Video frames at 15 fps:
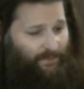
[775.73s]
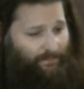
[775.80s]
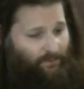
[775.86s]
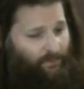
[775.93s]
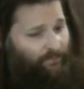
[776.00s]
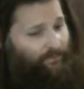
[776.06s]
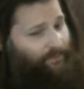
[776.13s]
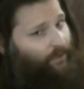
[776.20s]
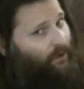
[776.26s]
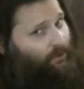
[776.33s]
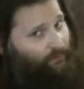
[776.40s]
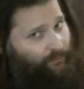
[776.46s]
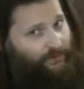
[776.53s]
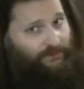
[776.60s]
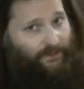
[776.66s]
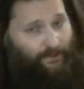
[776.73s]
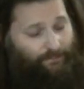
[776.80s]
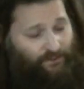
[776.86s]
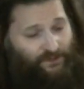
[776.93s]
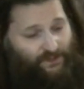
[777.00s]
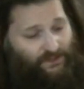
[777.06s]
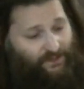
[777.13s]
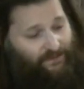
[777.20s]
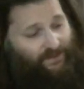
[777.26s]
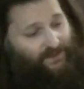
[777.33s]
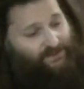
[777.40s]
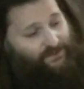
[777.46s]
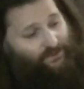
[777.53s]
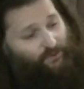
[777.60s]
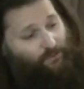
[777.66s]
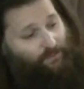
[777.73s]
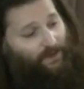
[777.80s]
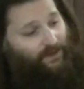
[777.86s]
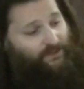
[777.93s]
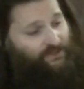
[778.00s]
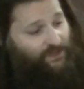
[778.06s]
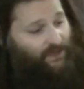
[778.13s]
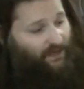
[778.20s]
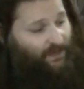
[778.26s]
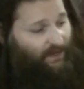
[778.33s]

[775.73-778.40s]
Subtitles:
people and we all really appreciate that so much.